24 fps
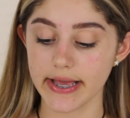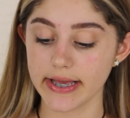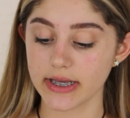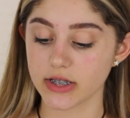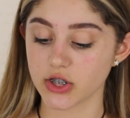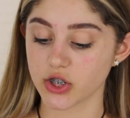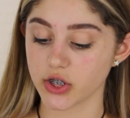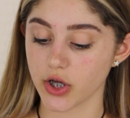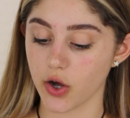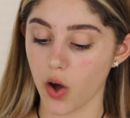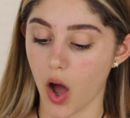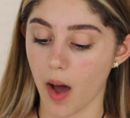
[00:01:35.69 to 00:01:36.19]

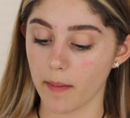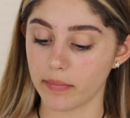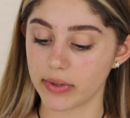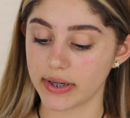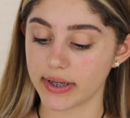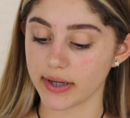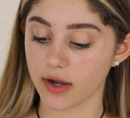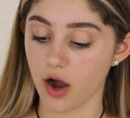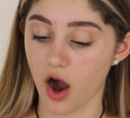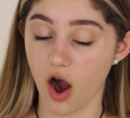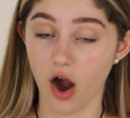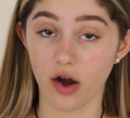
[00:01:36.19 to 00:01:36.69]
So I'm
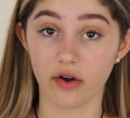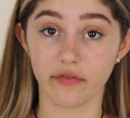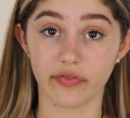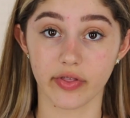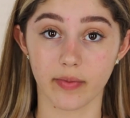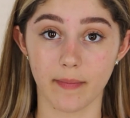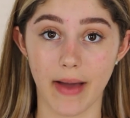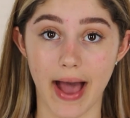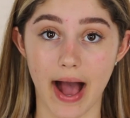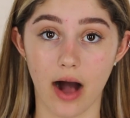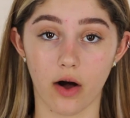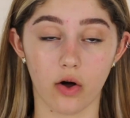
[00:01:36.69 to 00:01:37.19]
gonna carve
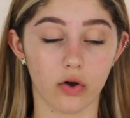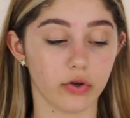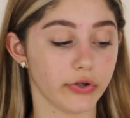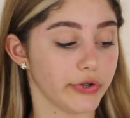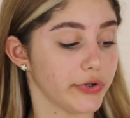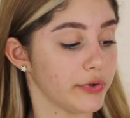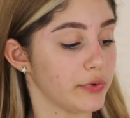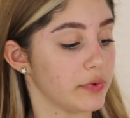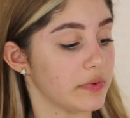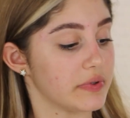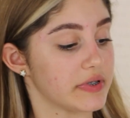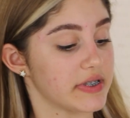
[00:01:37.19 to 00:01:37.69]
them out
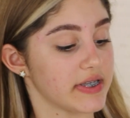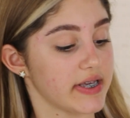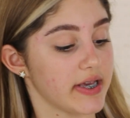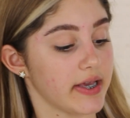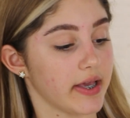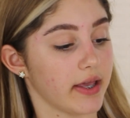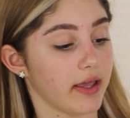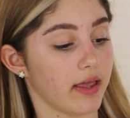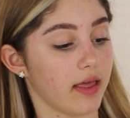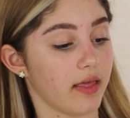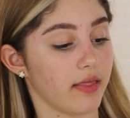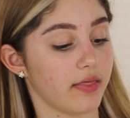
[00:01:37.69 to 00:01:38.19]

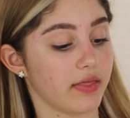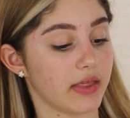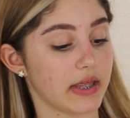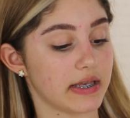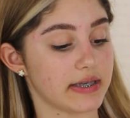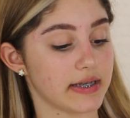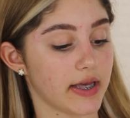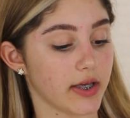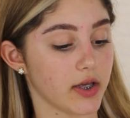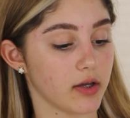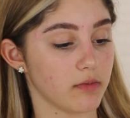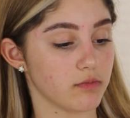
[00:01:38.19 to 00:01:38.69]
using the
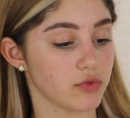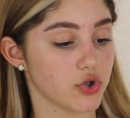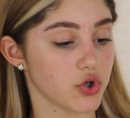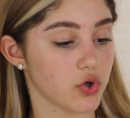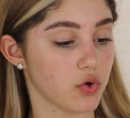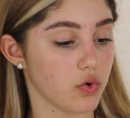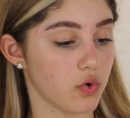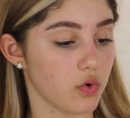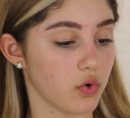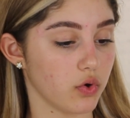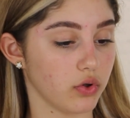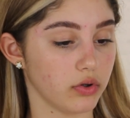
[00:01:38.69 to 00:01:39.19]
Delium
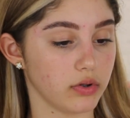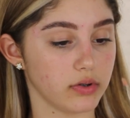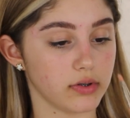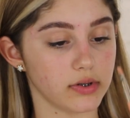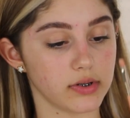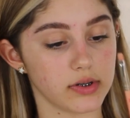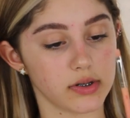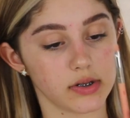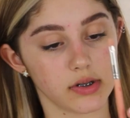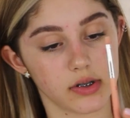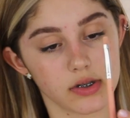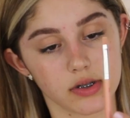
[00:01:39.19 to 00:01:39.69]

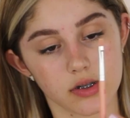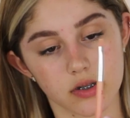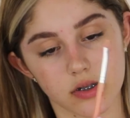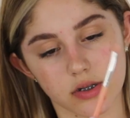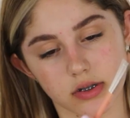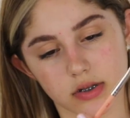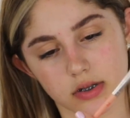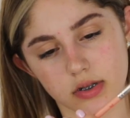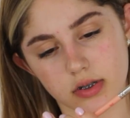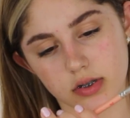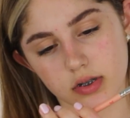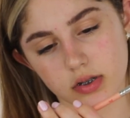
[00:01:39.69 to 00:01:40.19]

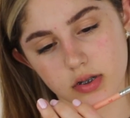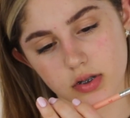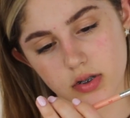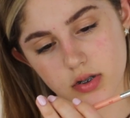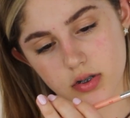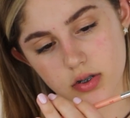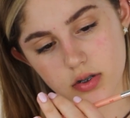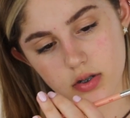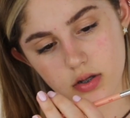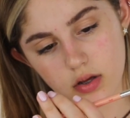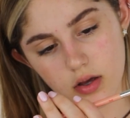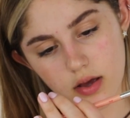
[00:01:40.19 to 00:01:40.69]

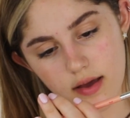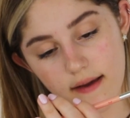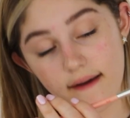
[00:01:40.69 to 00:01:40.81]
Tools